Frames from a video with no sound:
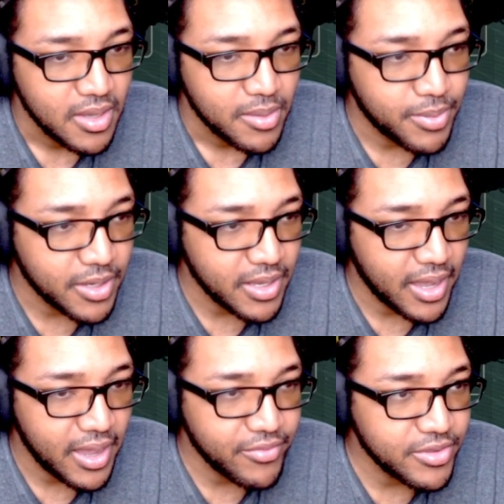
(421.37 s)
But yeah,
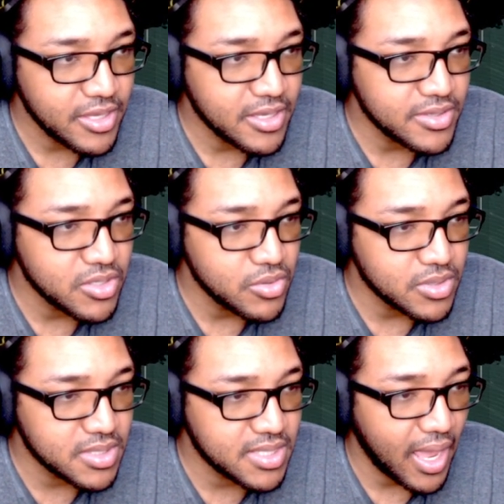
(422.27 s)
everything gives you
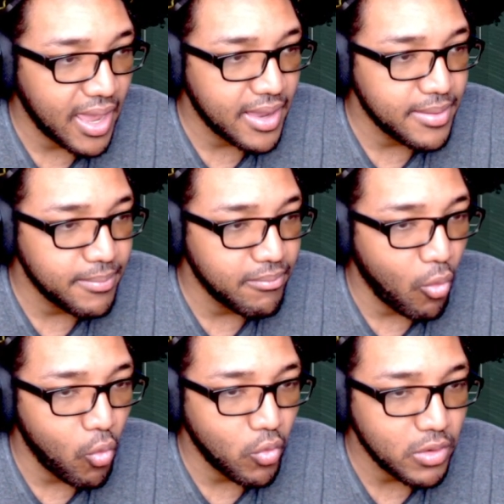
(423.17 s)
10
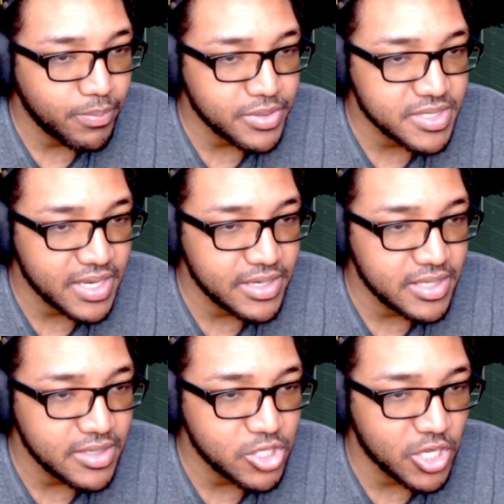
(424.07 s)
more
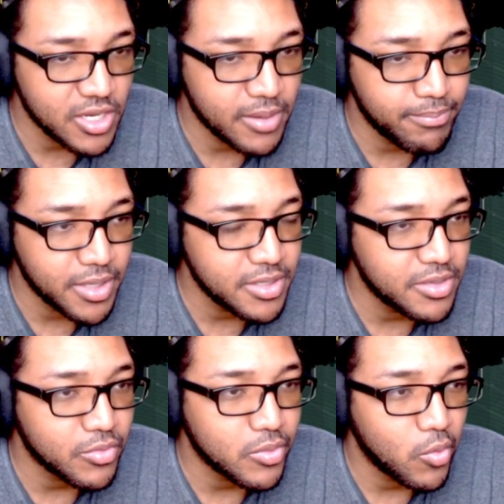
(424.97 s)
percentage in abundant
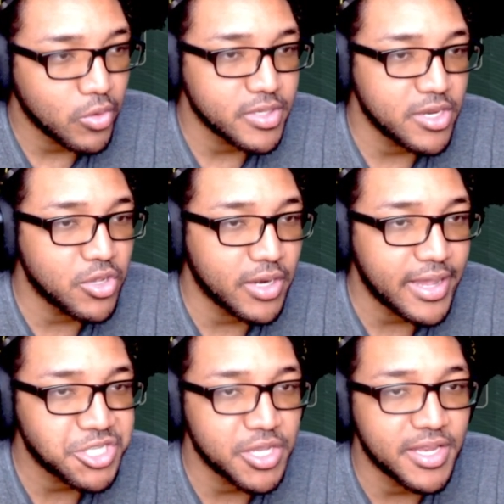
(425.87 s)
rewards. And you could
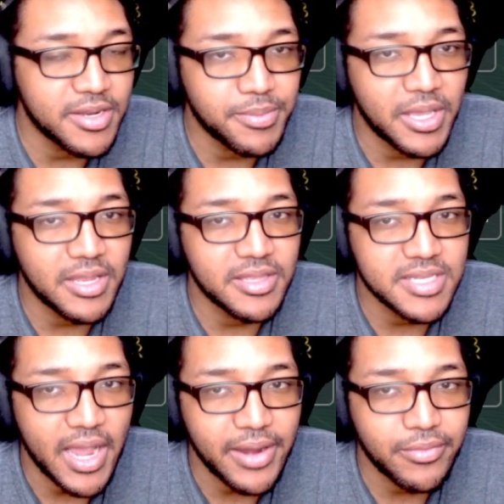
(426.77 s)
actually end up getting this
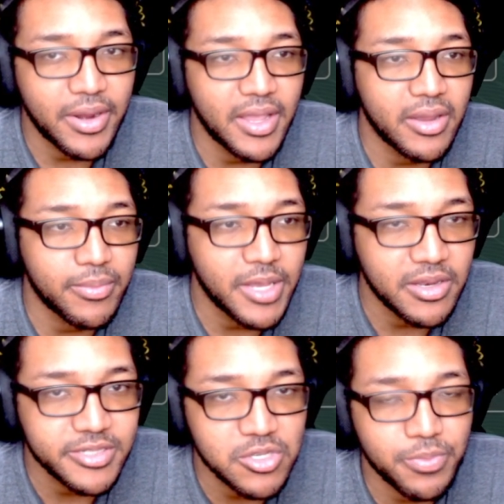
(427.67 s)
higher rank or making
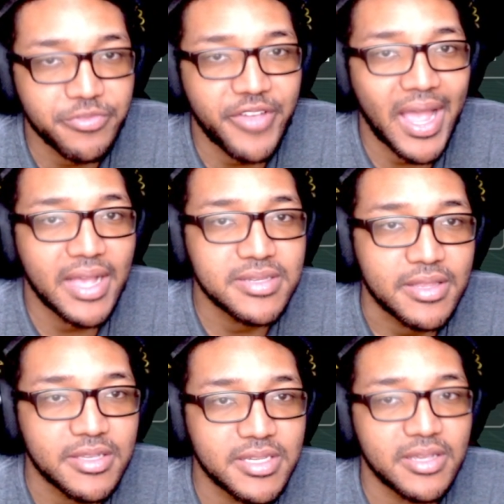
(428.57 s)
this super fast. I
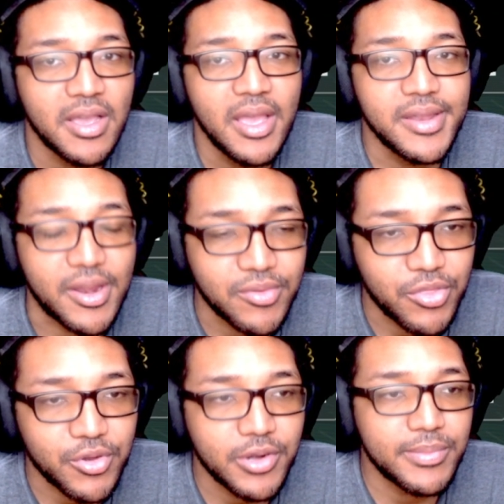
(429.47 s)
think it's like down to
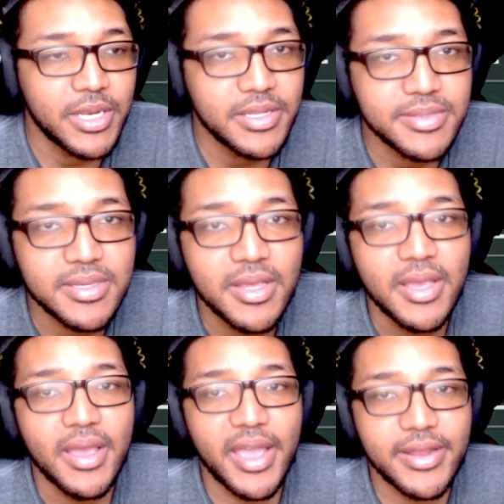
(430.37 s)
30 minutes.
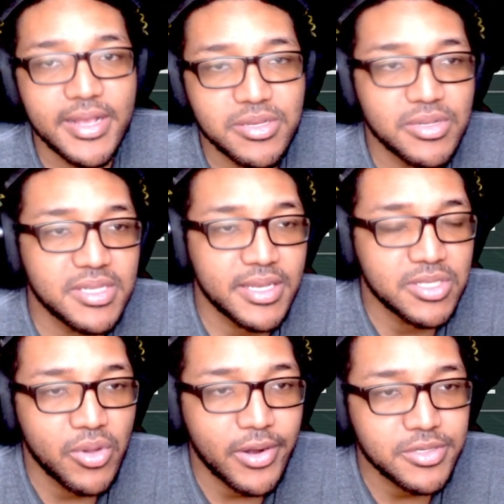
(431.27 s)
And yeah, so this takes
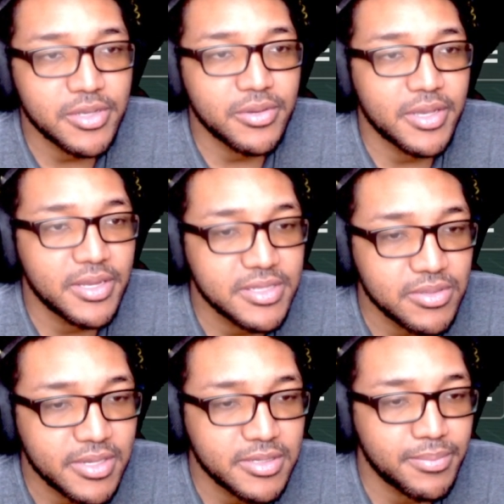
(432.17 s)
2 hours. You're like, okay, that still
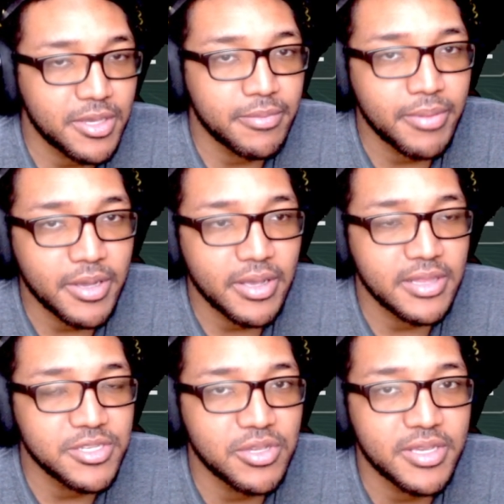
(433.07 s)
takes a bit, but at
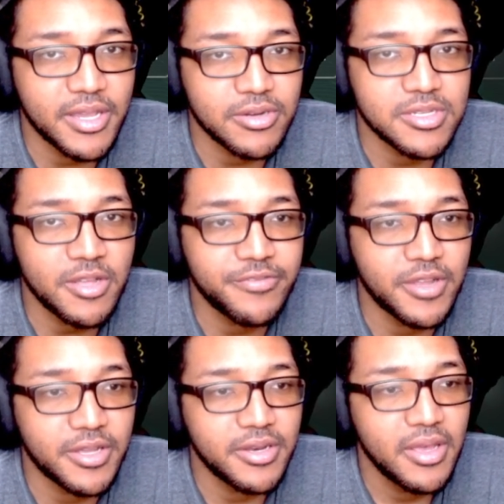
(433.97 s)
least you can get your stuff
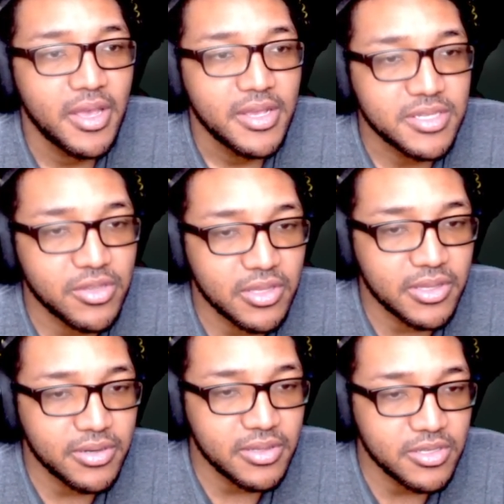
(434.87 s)
done. So you can
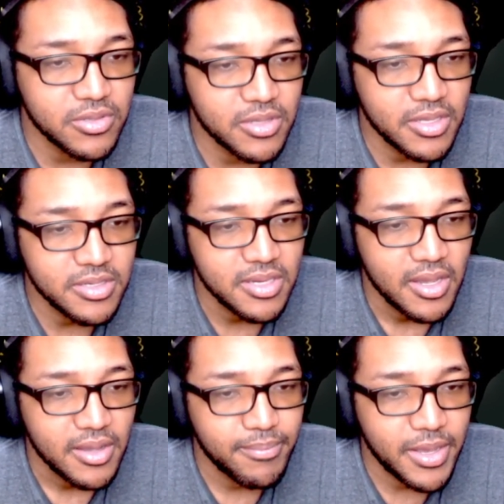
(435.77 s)
literally do this,
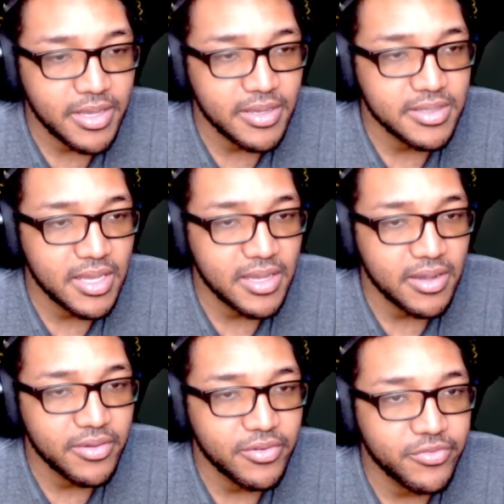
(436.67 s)
make it take
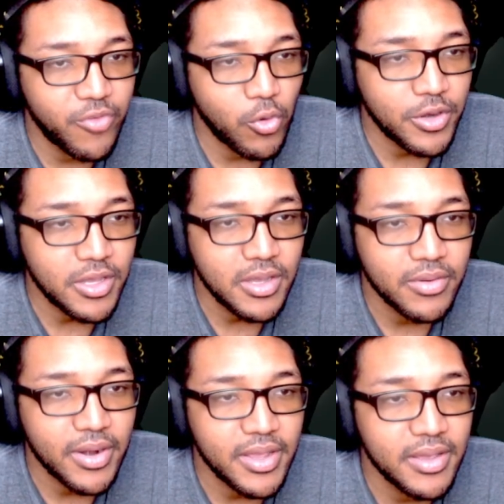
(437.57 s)
40,
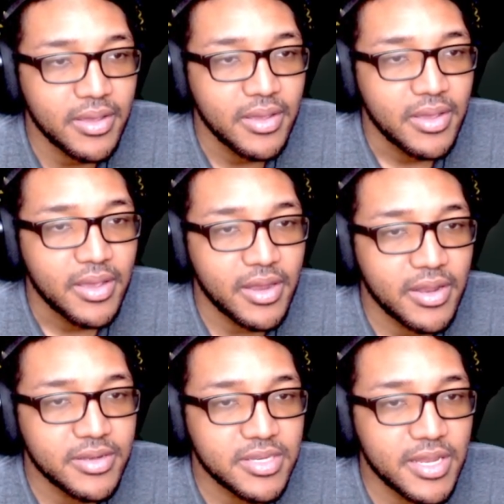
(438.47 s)
right? And
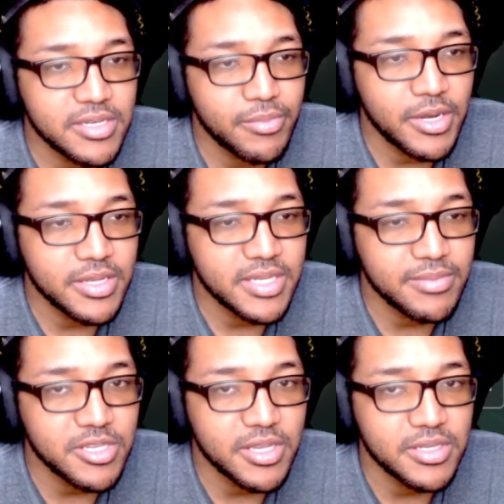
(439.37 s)
then today's remaining attempts,
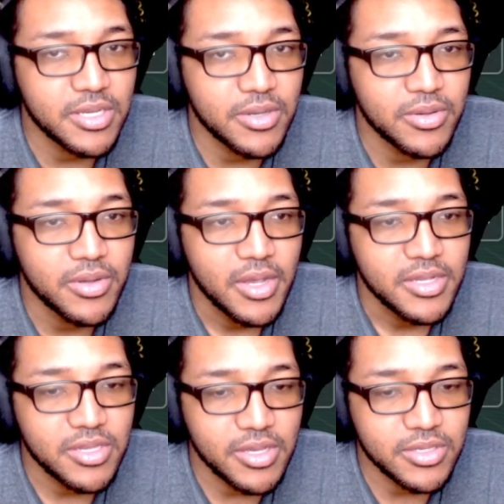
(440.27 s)
so you get 2.
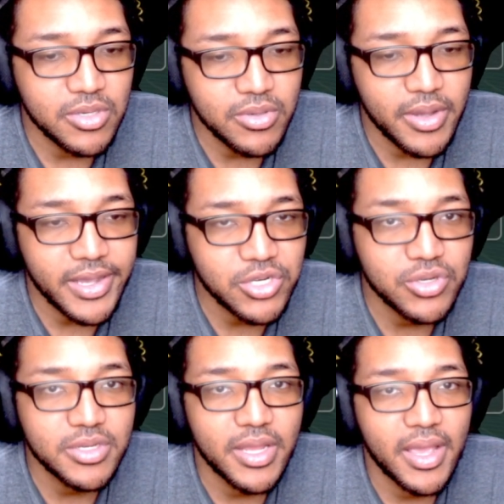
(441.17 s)
So you get 2 extra
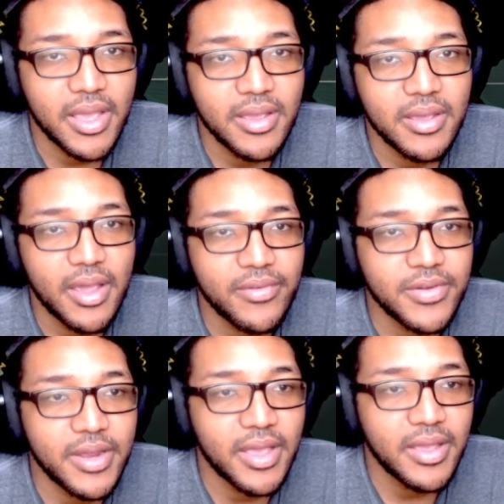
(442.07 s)
a day, every
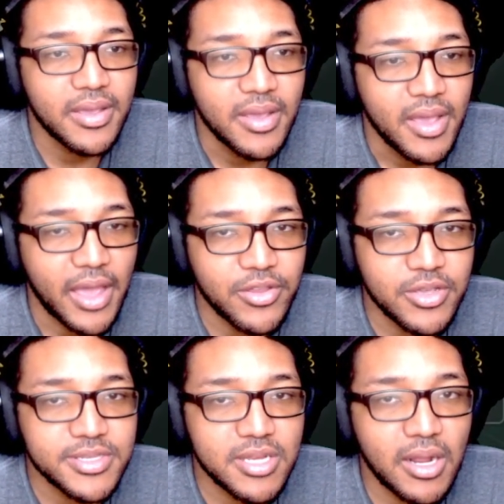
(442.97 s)
day. And you can
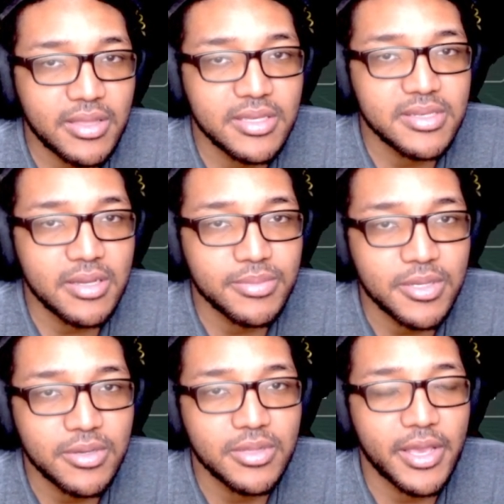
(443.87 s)
stock these up
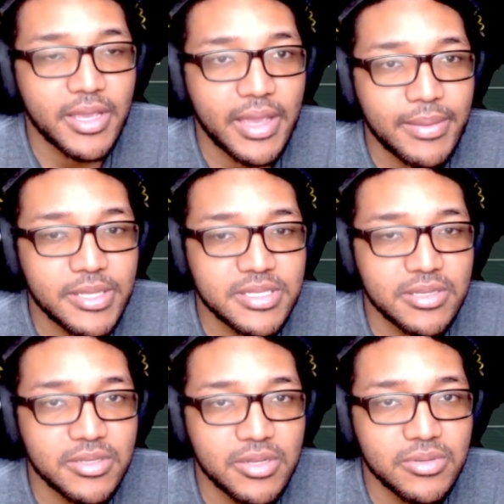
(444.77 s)
too. Like, hey, let's
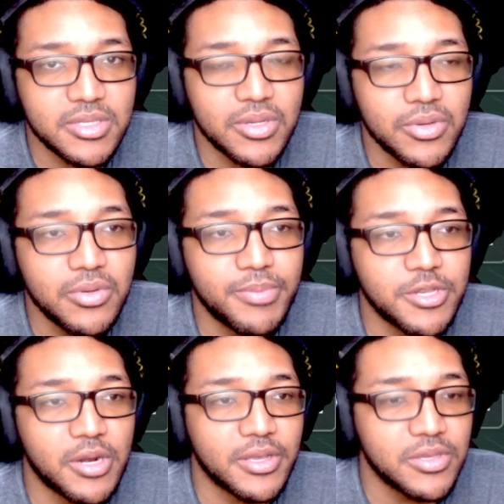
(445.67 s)
do 2, but you
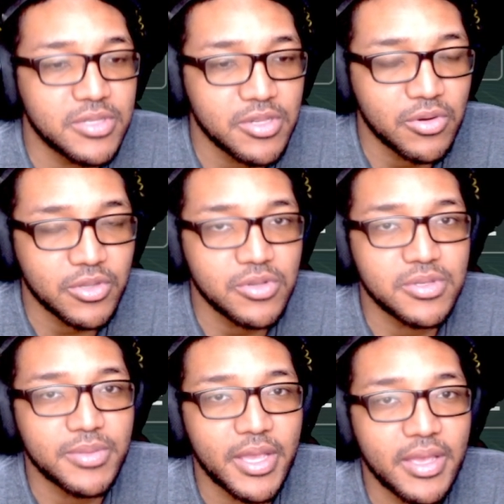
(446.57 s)
don't use
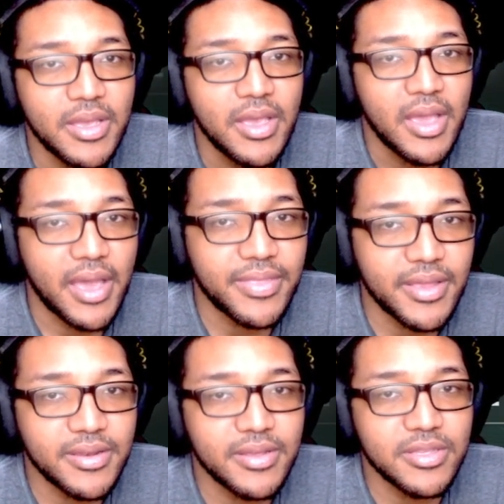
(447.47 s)
them yet. And
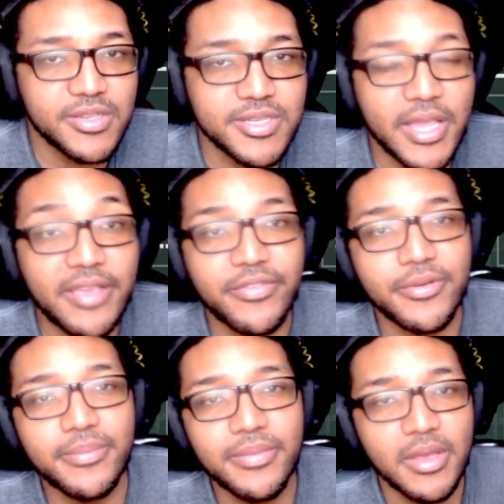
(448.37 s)
then you save
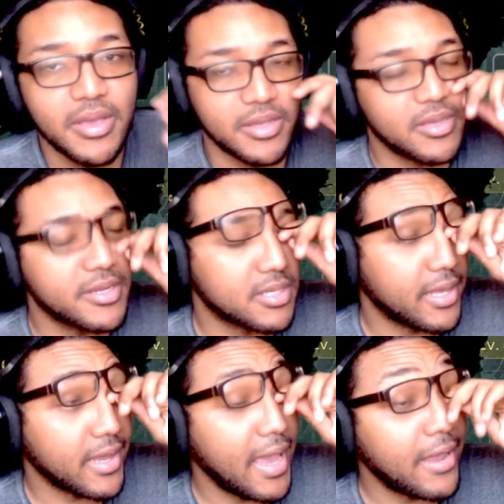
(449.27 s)
them. You get to
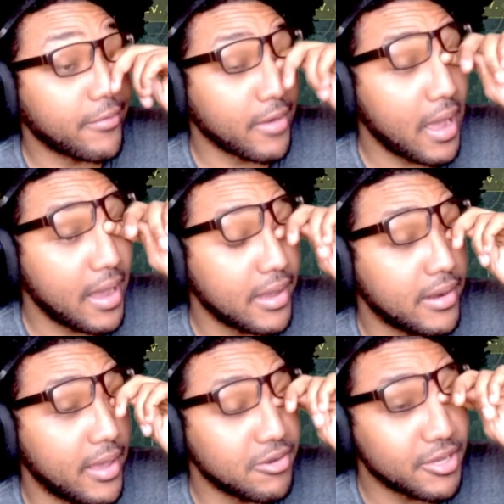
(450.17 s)
like 8 or 9,
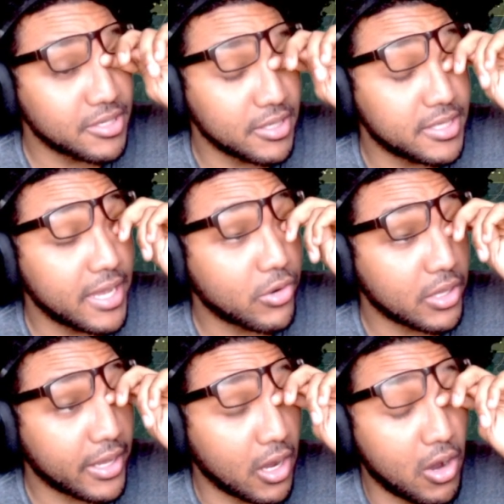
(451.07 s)
and you get to the day where you're
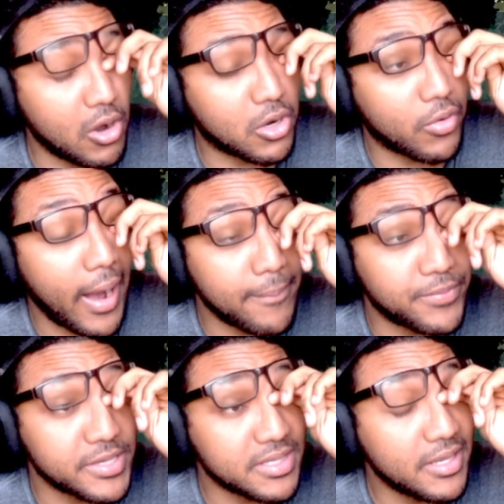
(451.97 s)
like, oh crap,
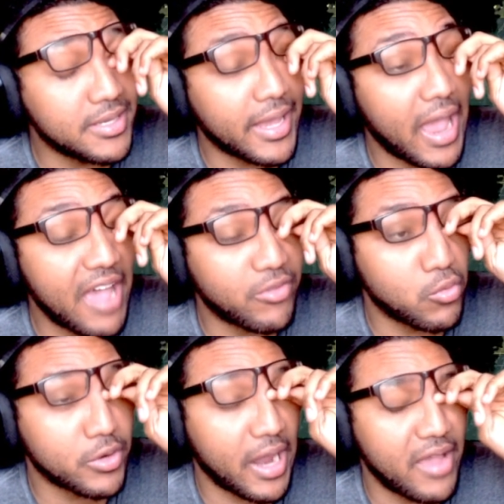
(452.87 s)
this is the day I have to
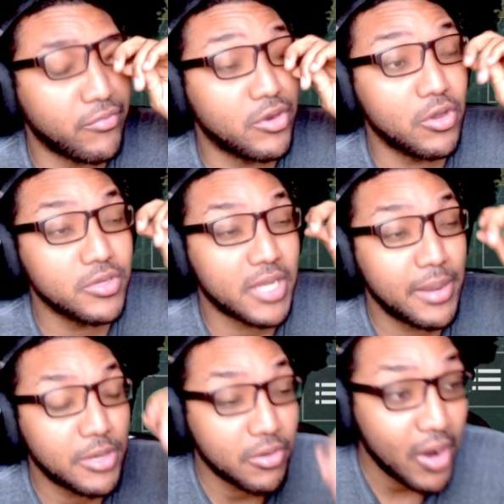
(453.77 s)
work. I have no time
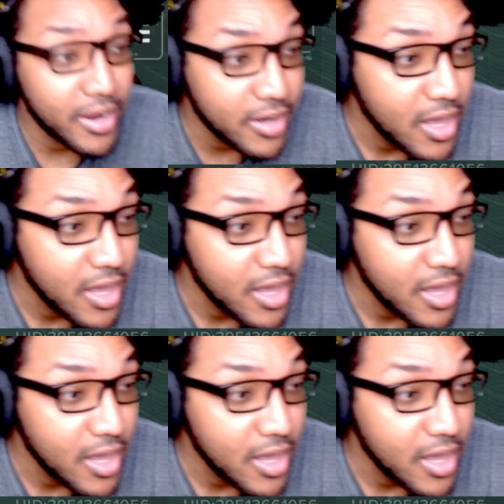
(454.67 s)
to grind.